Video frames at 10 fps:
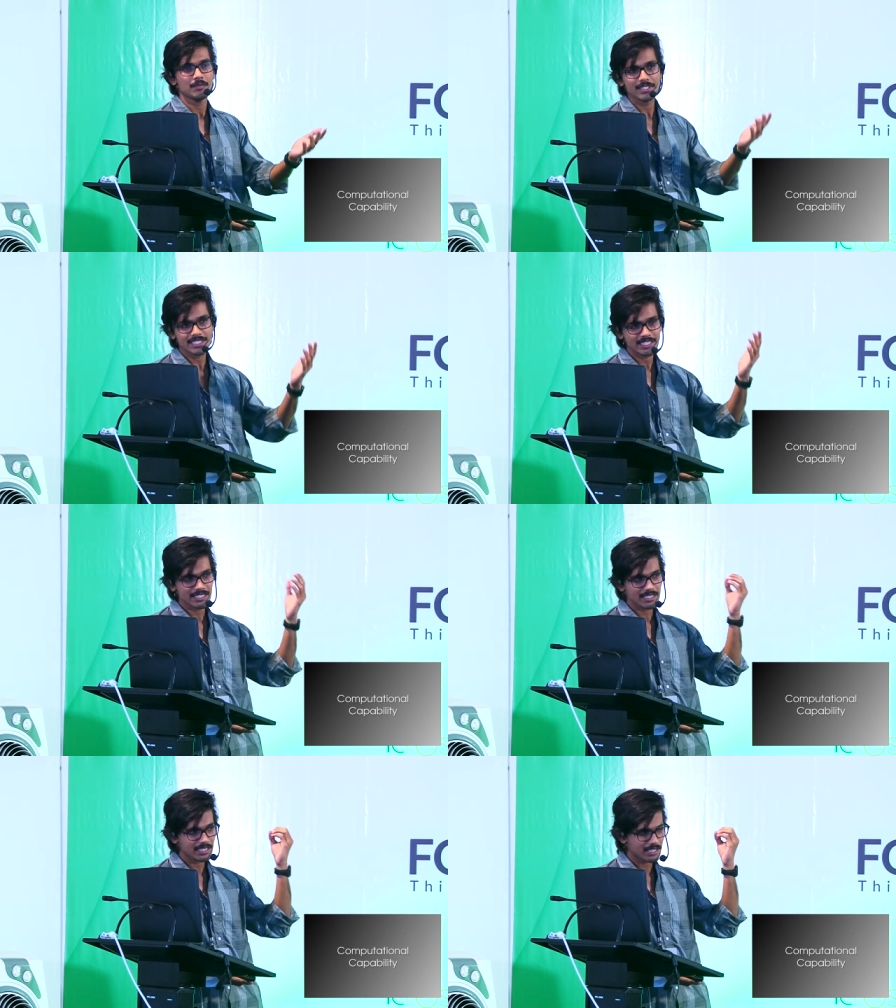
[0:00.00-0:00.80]
uh,
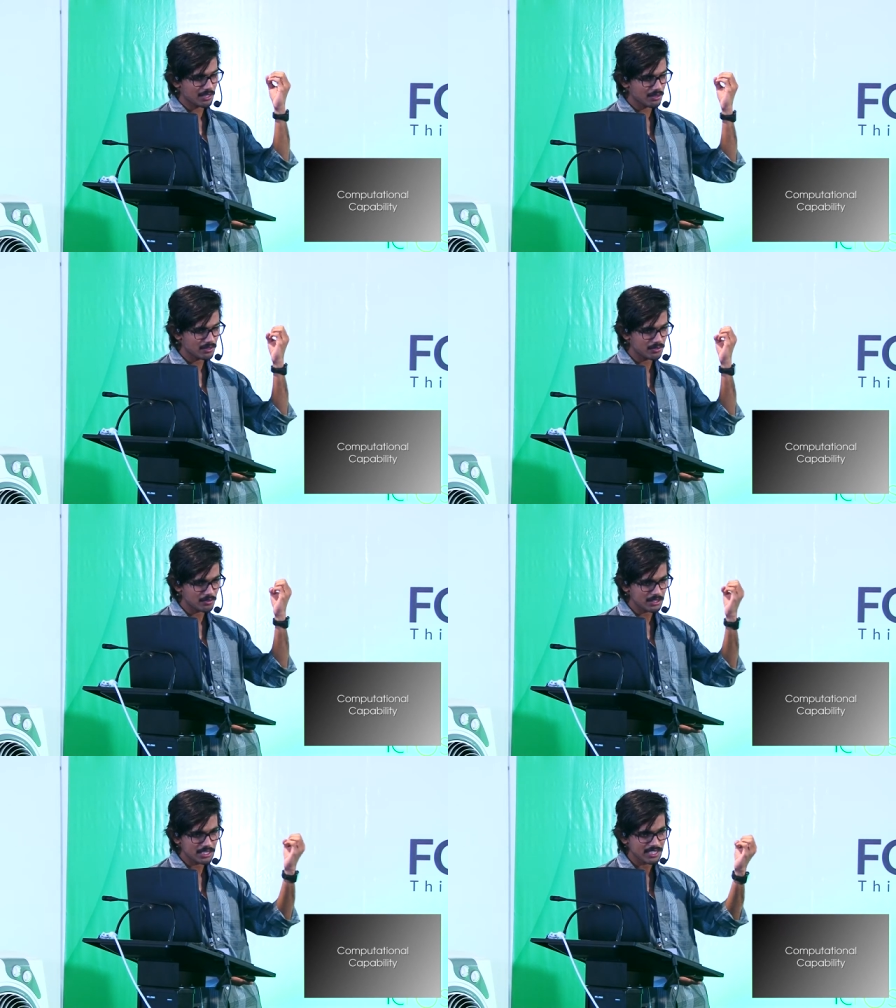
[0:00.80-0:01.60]
uh
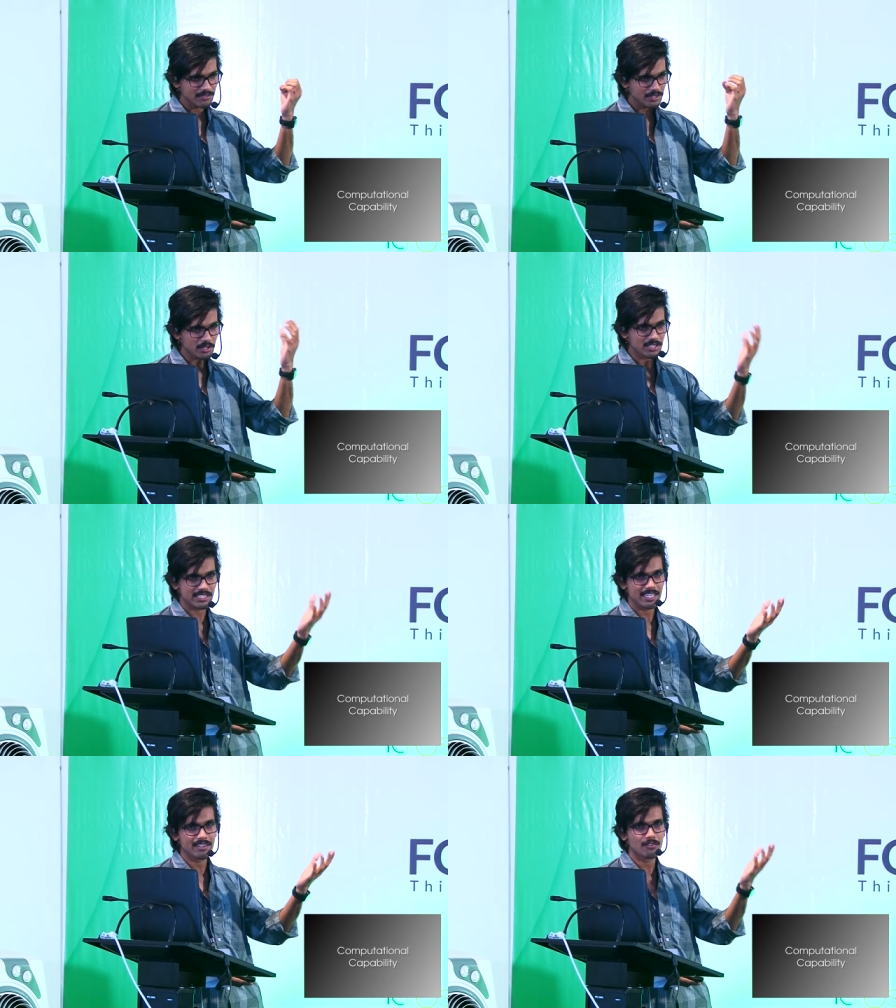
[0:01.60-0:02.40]
we cannot
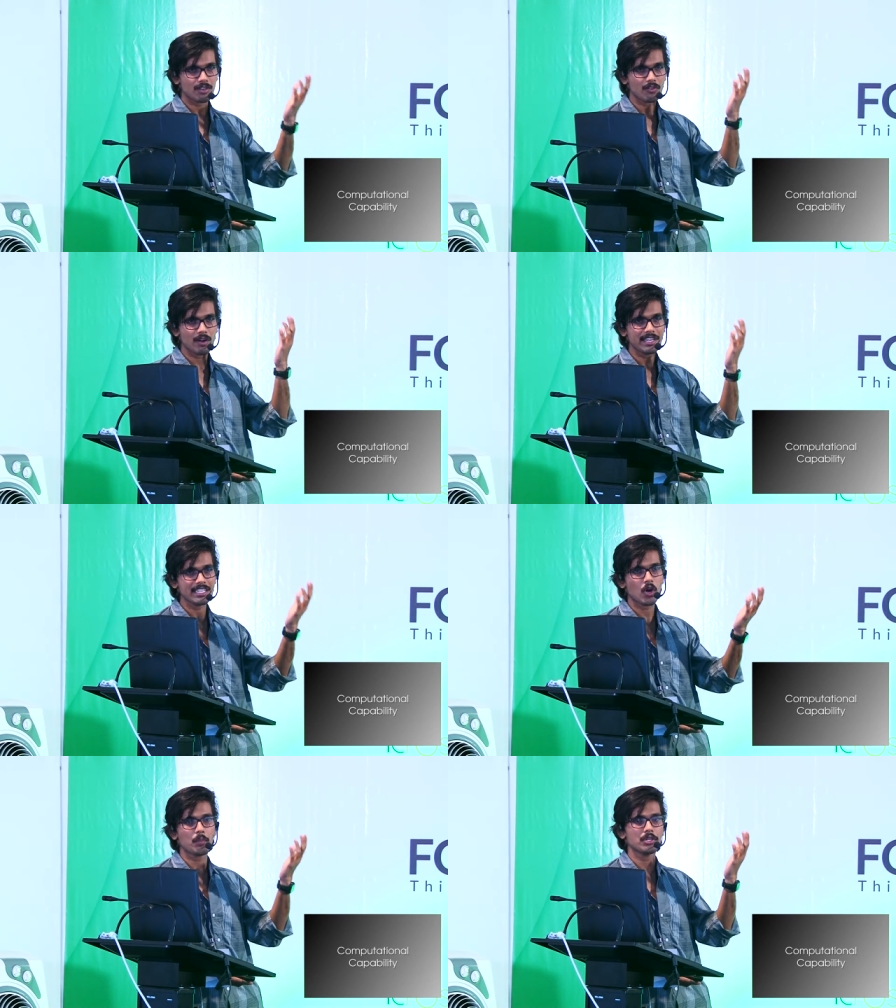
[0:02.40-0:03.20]
say why
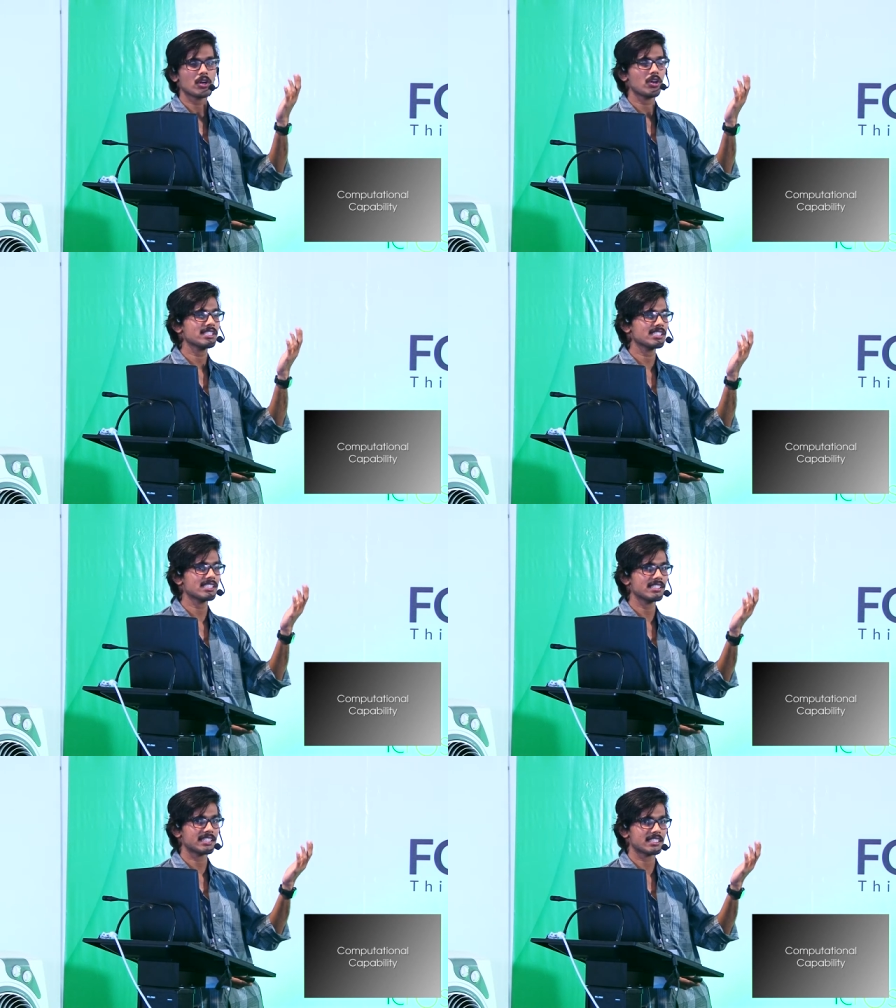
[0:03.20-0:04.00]
open knowledge
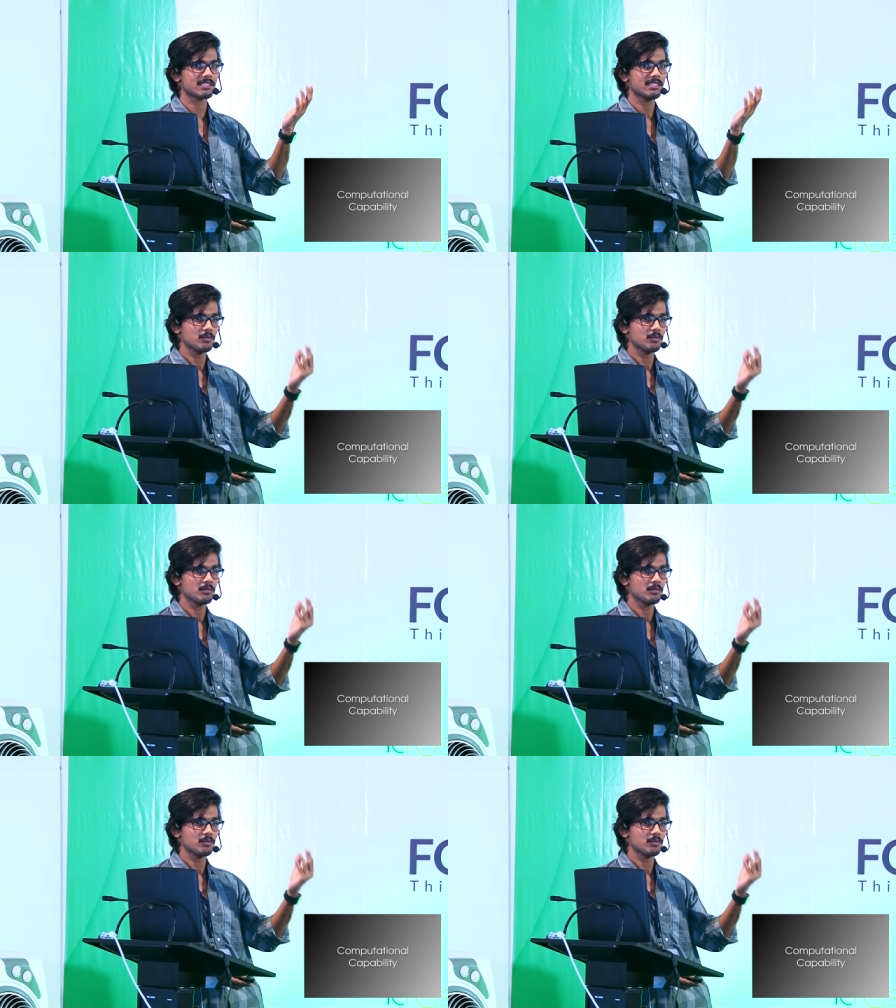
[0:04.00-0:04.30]
is needed.